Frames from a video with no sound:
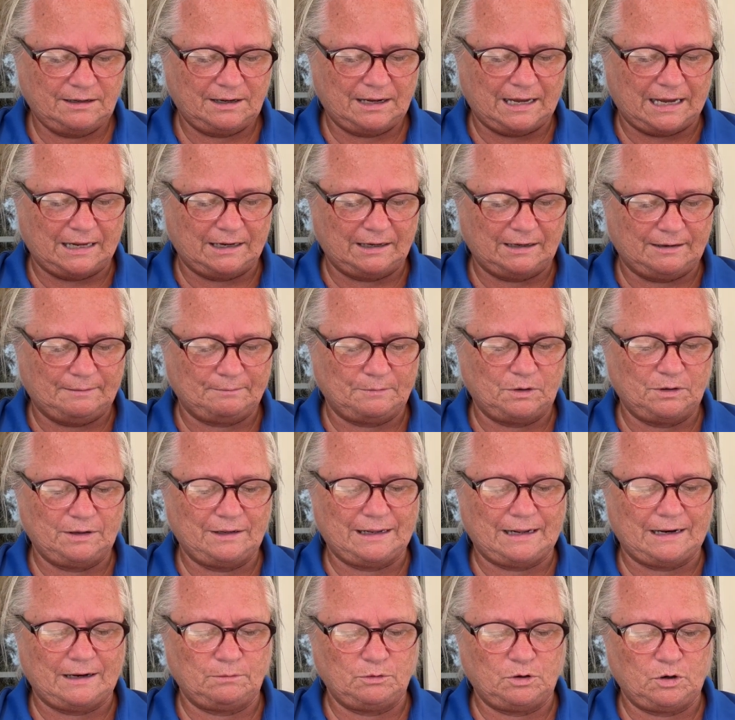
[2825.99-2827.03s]
and
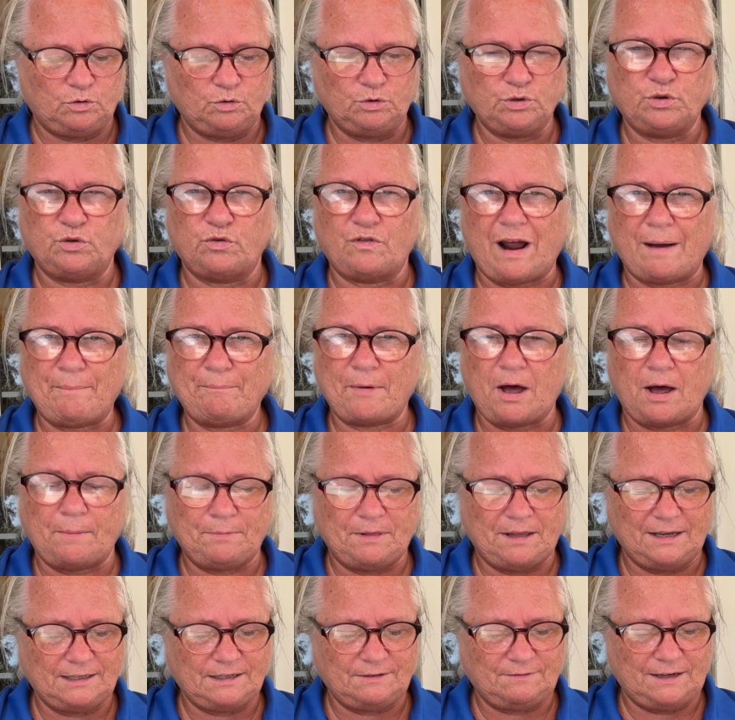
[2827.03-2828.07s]
then I'm going to wrap up
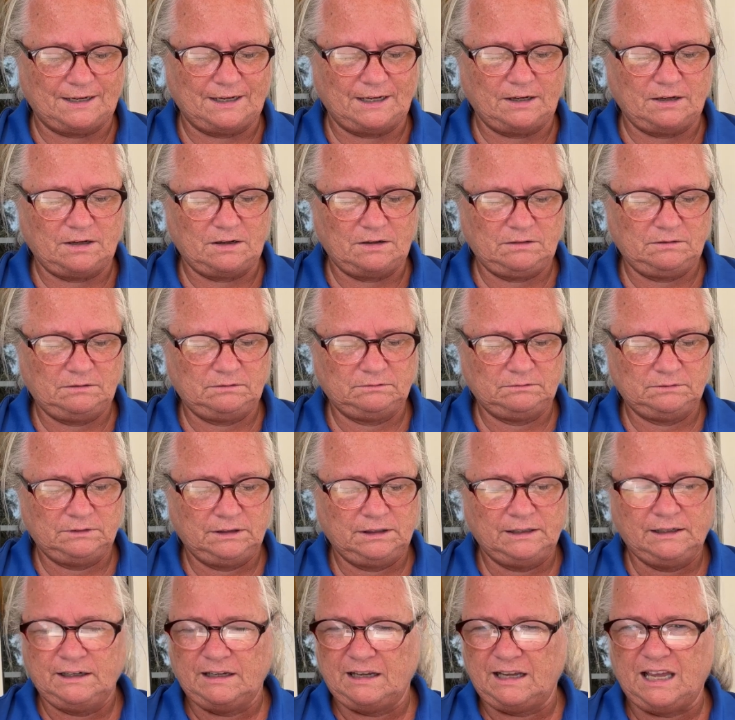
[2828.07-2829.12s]
this video,
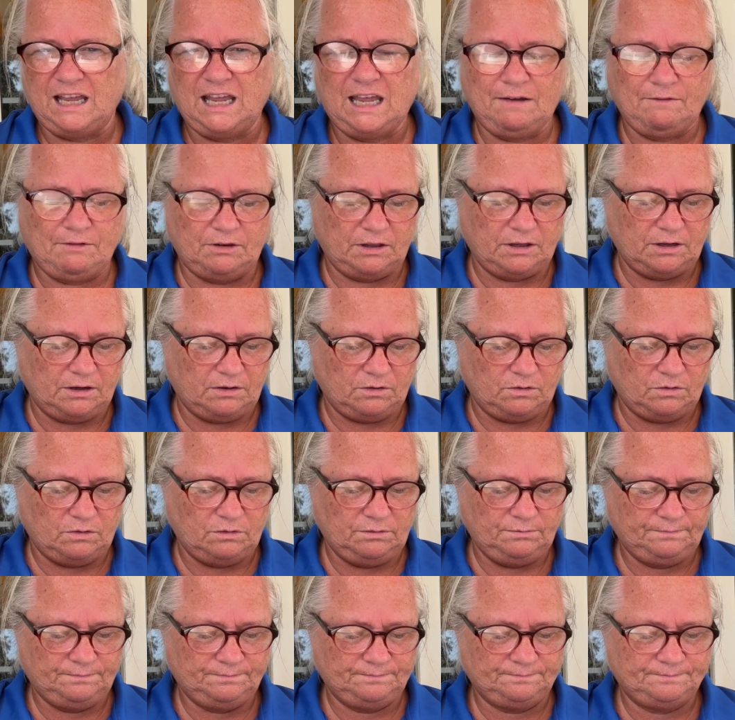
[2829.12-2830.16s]
even though